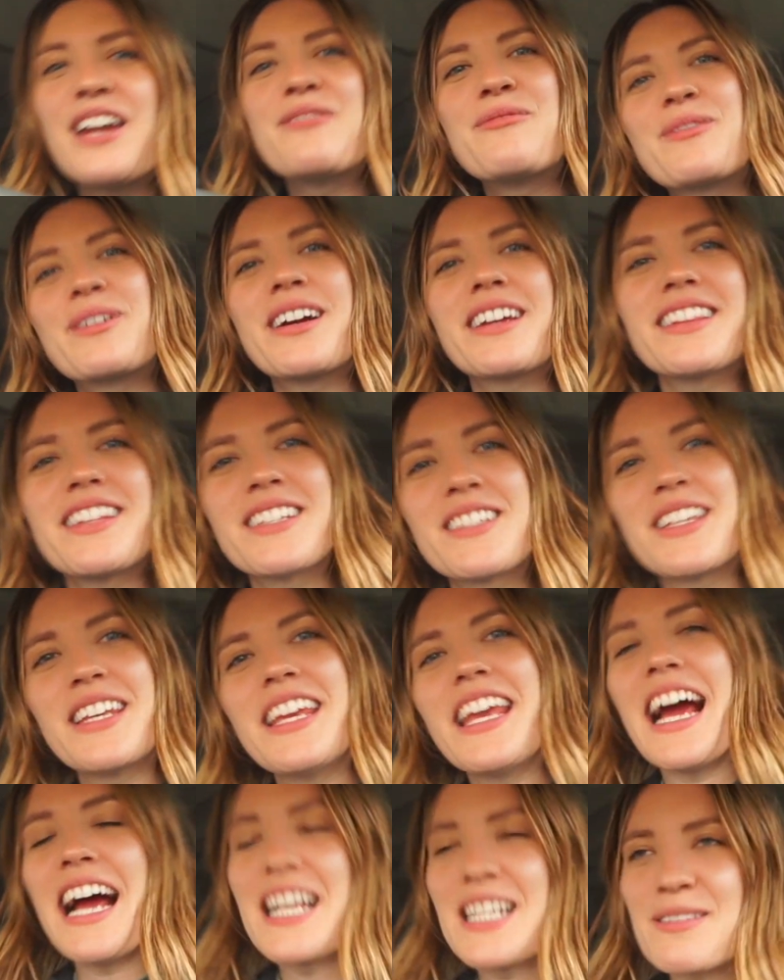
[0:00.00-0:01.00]
I'm wearing this,
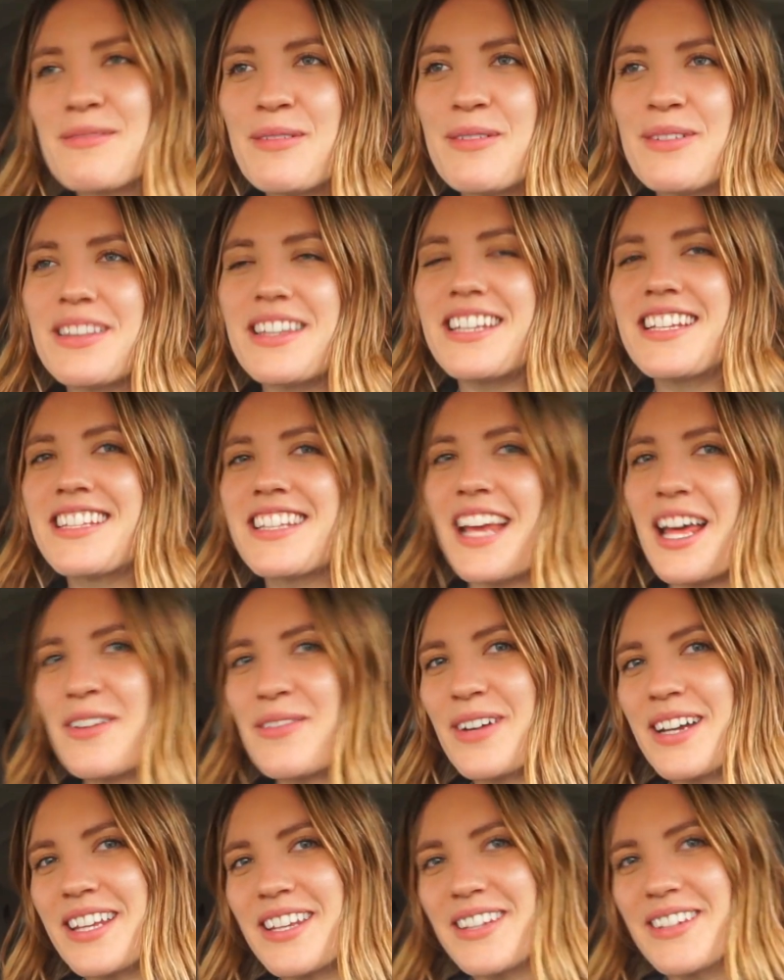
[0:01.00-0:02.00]
he asked me with his
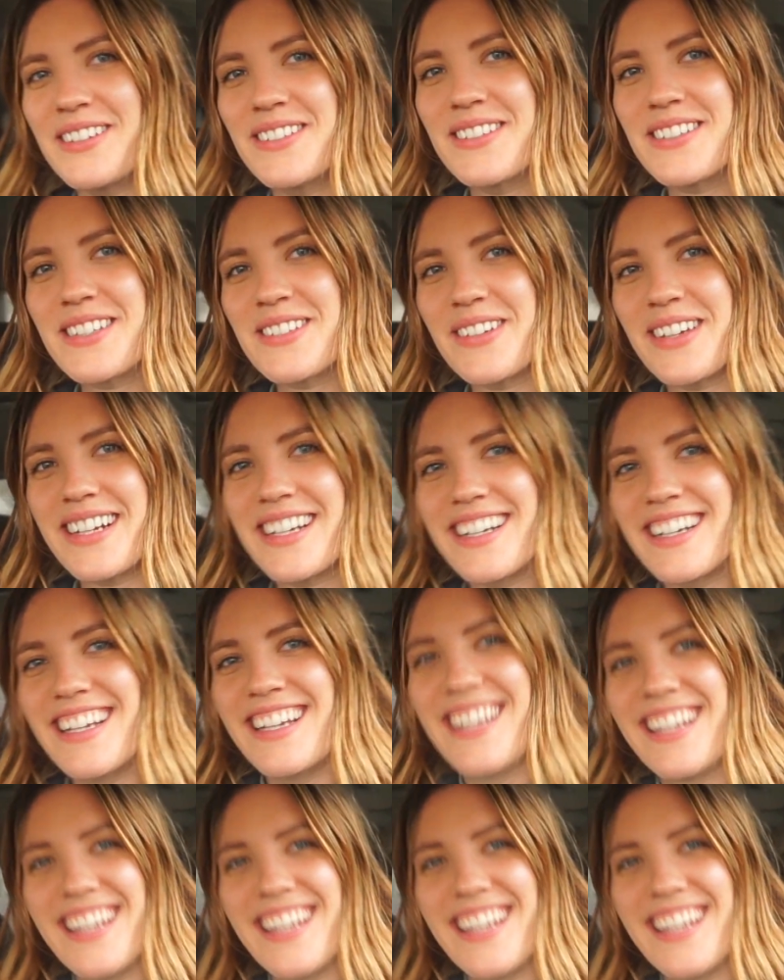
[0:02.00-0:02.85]
NYU sweater.